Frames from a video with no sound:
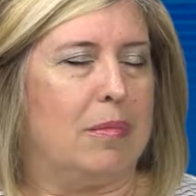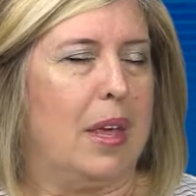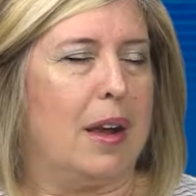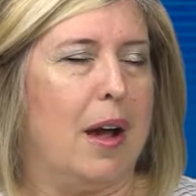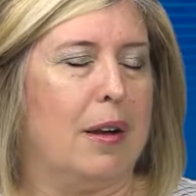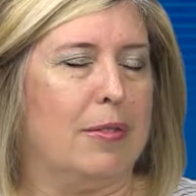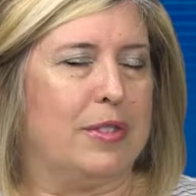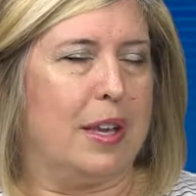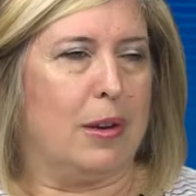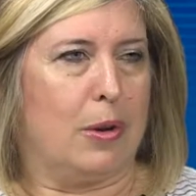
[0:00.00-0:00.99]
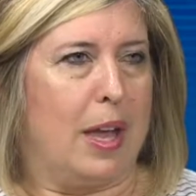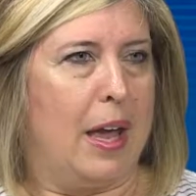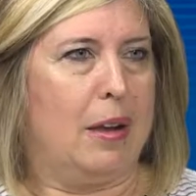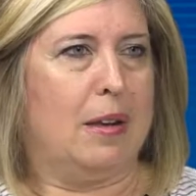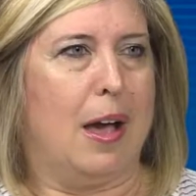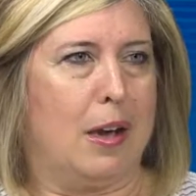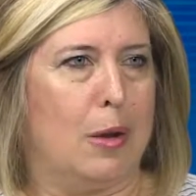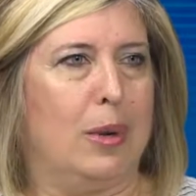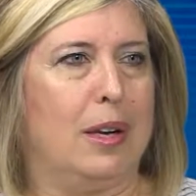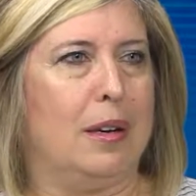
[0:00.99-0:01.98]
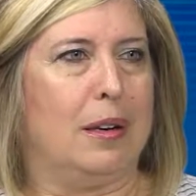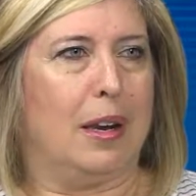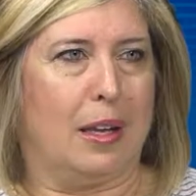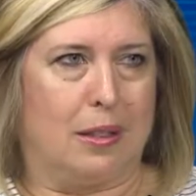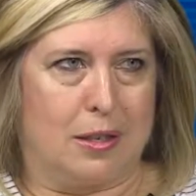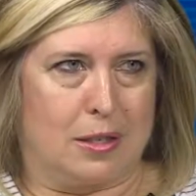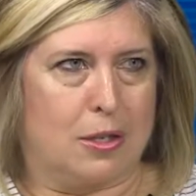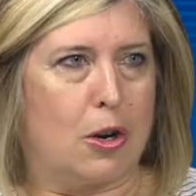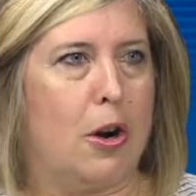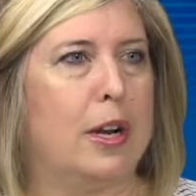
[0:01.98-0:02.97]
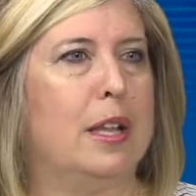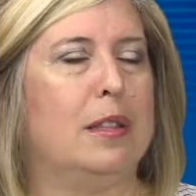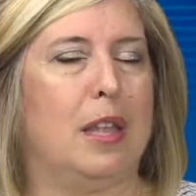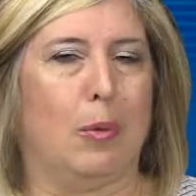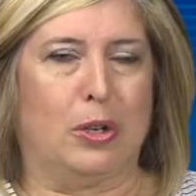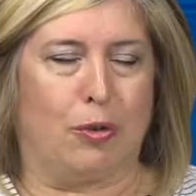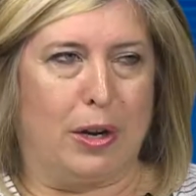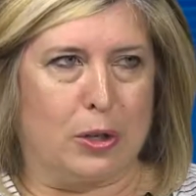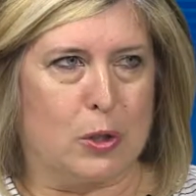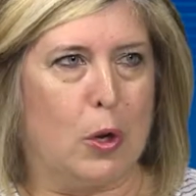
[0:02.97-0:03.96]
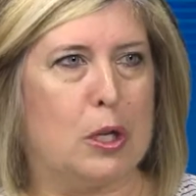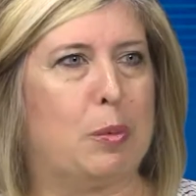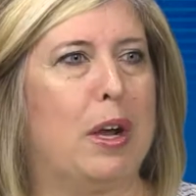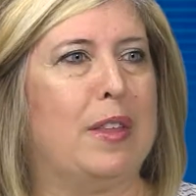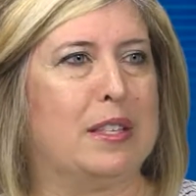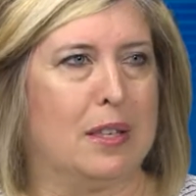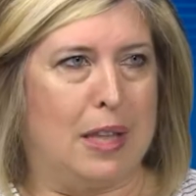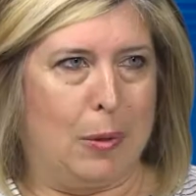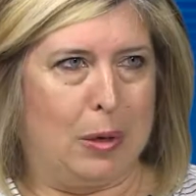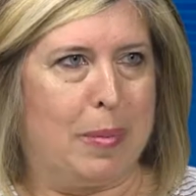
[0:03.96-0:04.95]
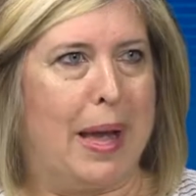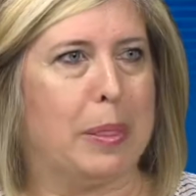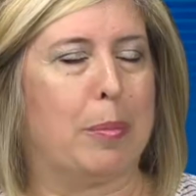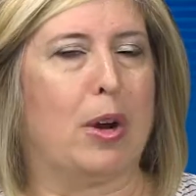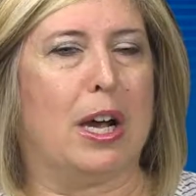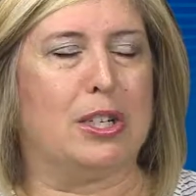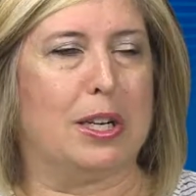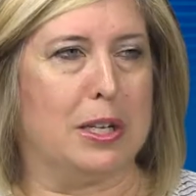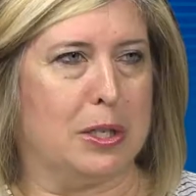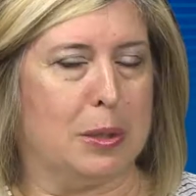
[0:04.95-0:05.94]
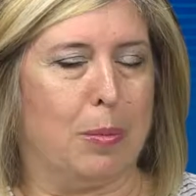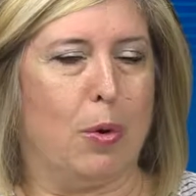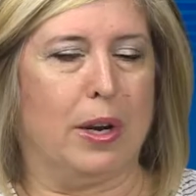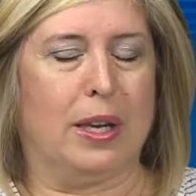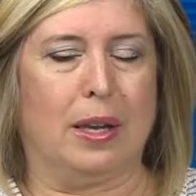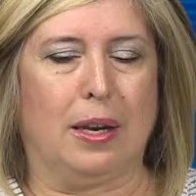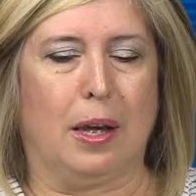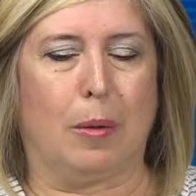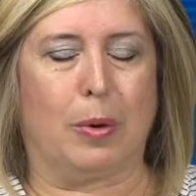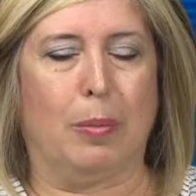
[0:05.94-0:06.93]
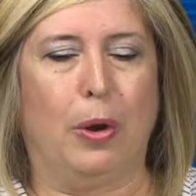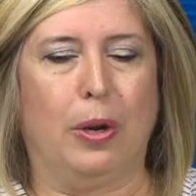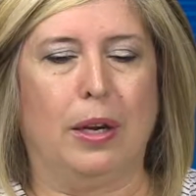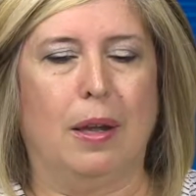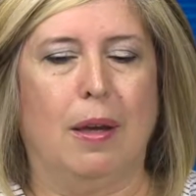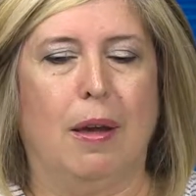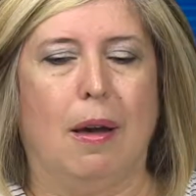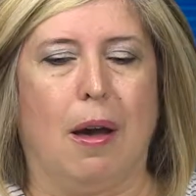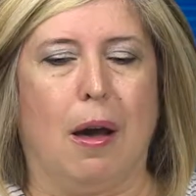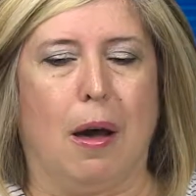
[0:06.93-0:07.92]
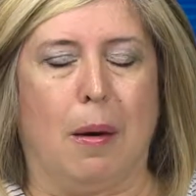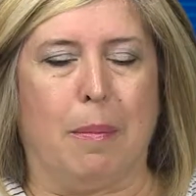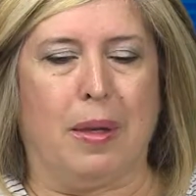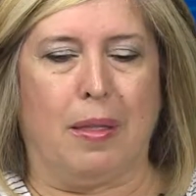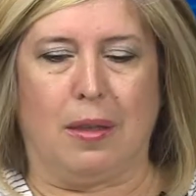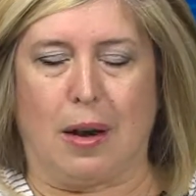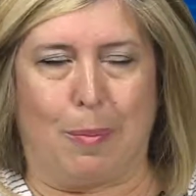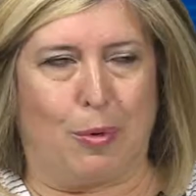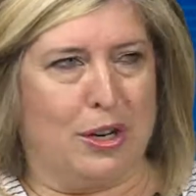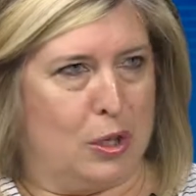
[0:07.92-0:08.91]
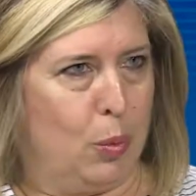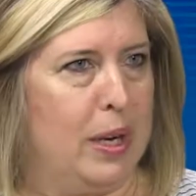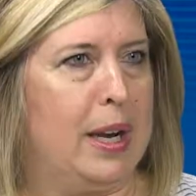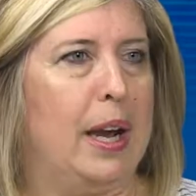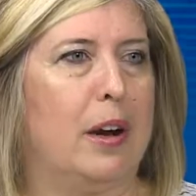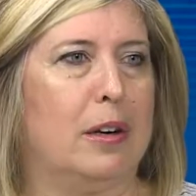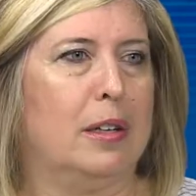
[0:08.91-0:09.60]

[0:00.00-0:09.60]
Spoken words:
they kind of said, okay, how can we get this started? They went to Greater Salisbury. They said they would back the project and support it and help promote it. And then Operation We Care.